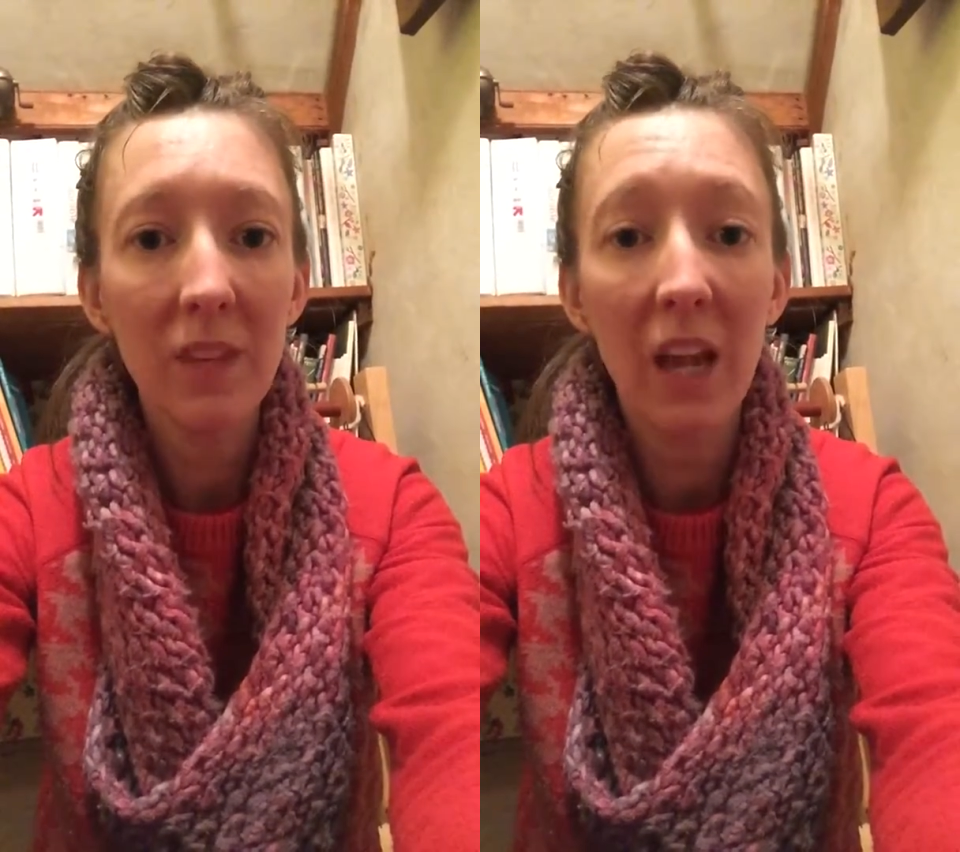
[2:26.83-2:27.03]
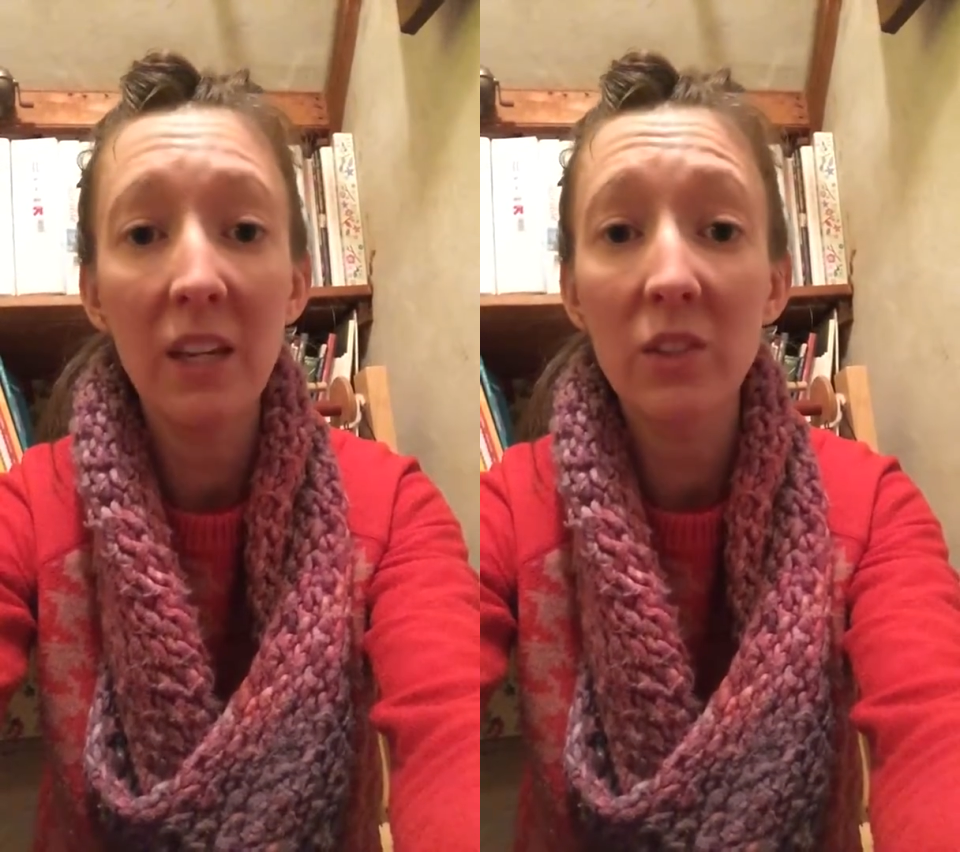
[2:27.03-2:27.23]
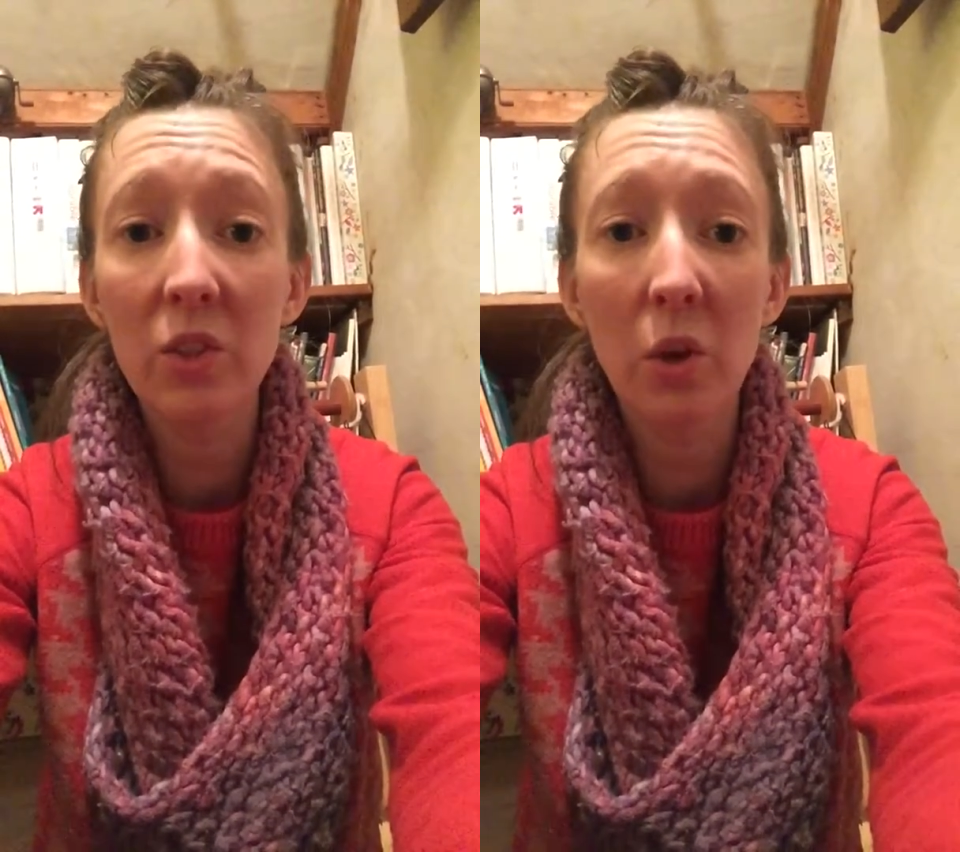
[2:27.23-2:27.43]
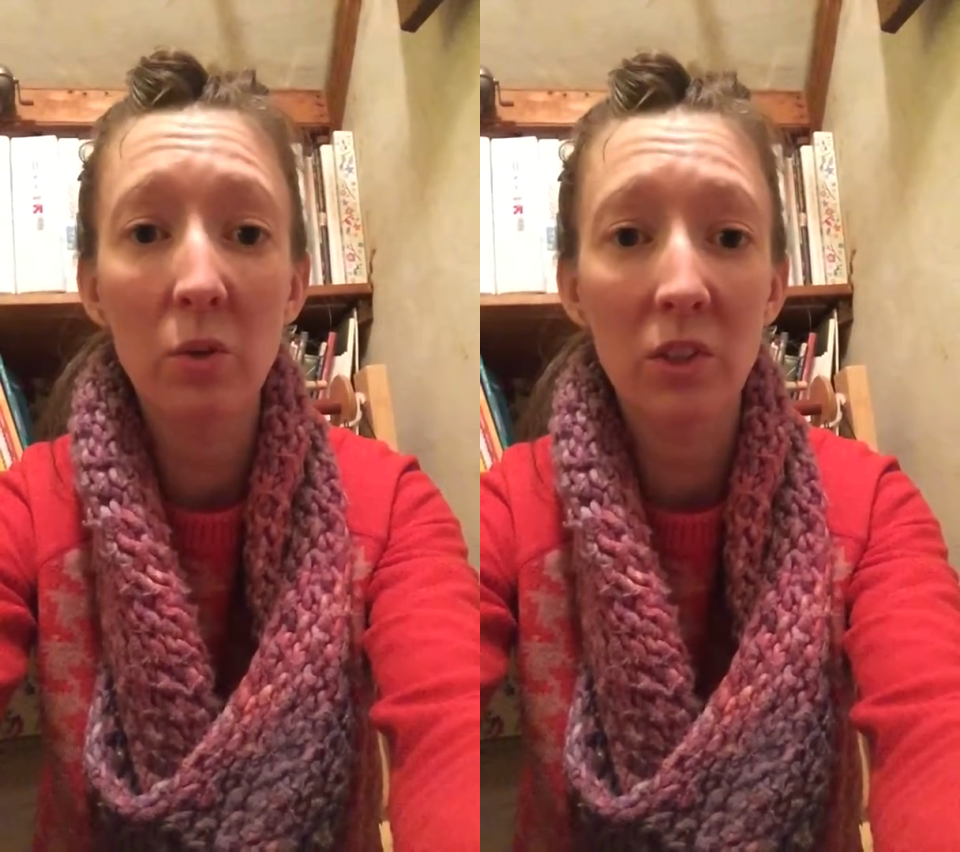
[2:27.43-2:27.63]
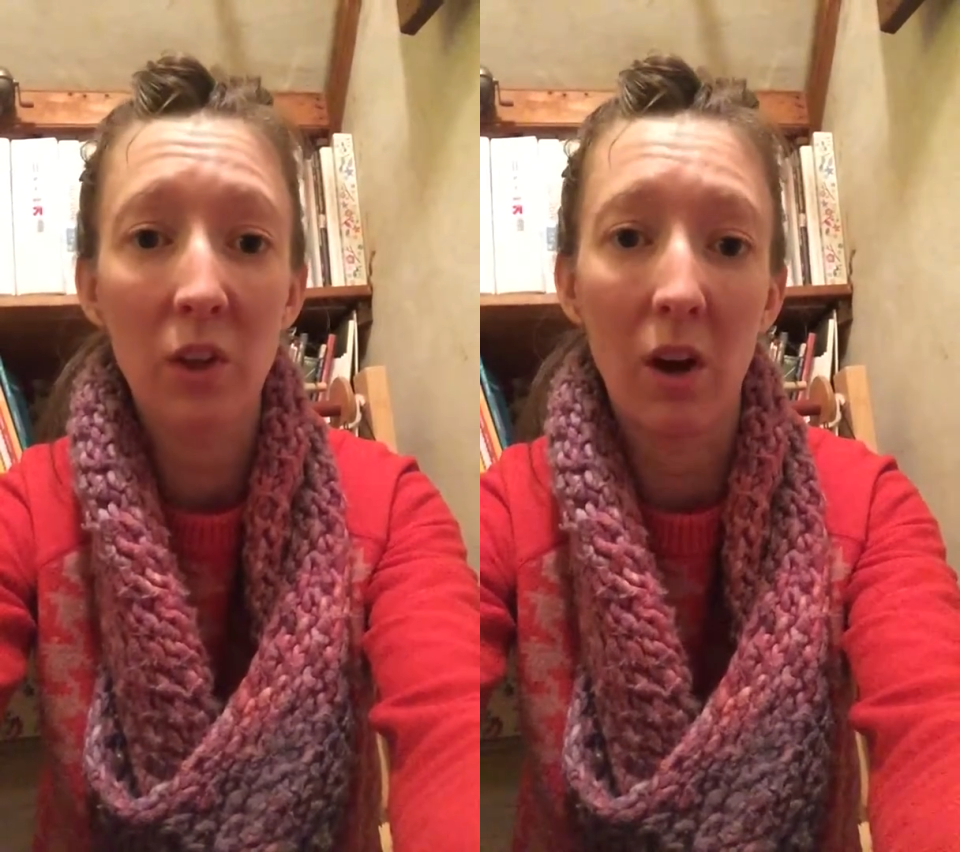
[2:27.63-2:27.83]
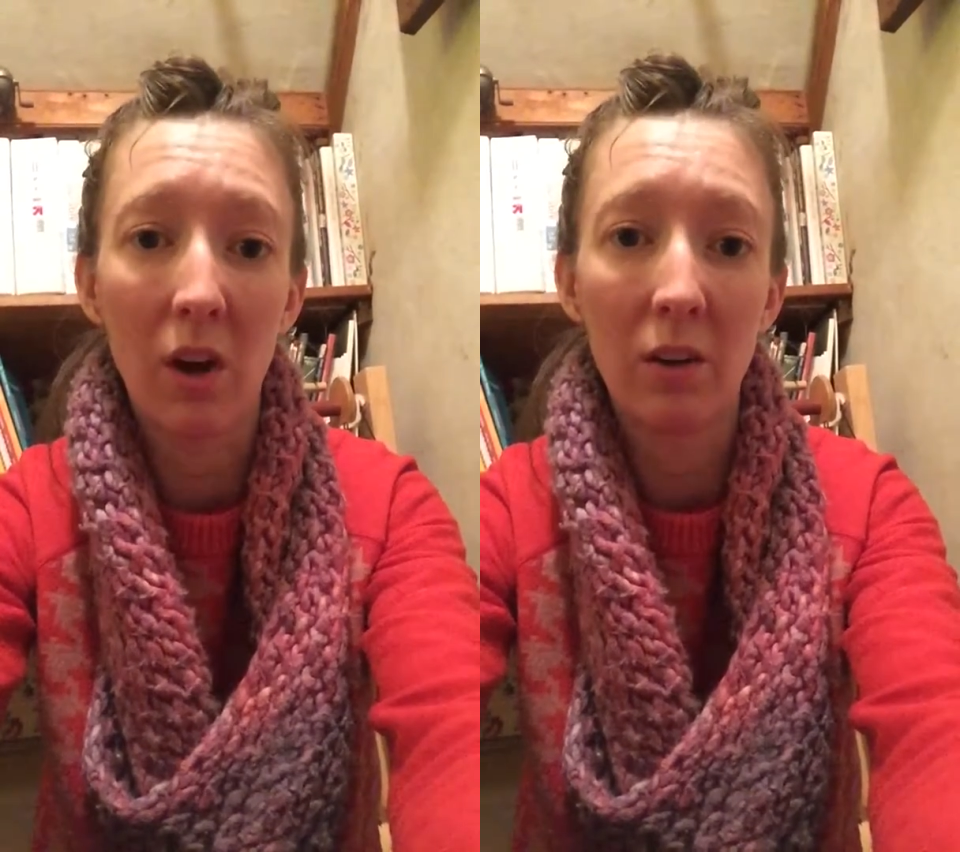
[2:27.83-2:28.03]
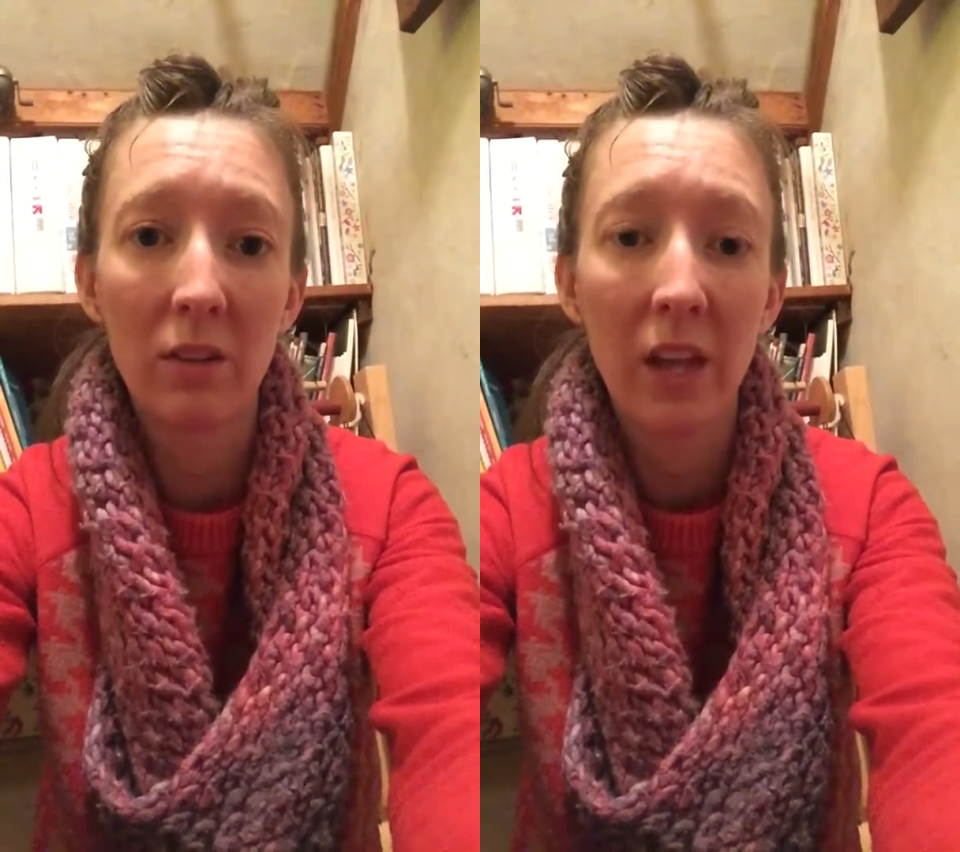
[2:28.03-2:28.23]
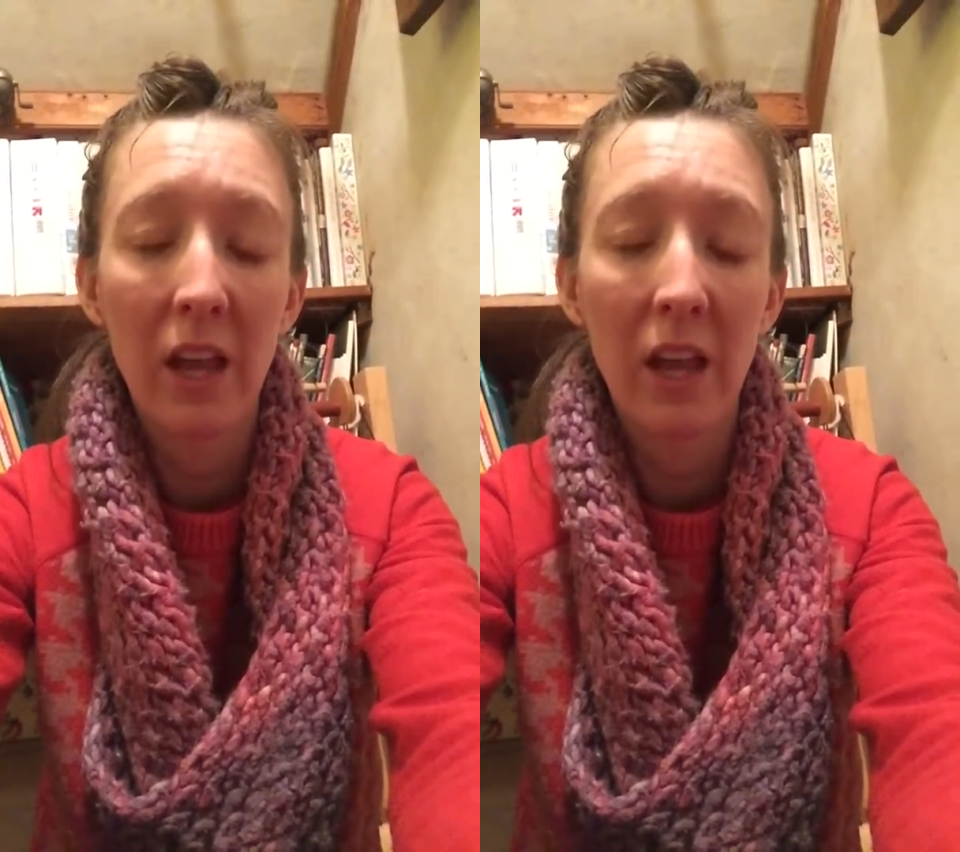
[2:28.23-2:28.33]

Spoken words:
and it's known to all.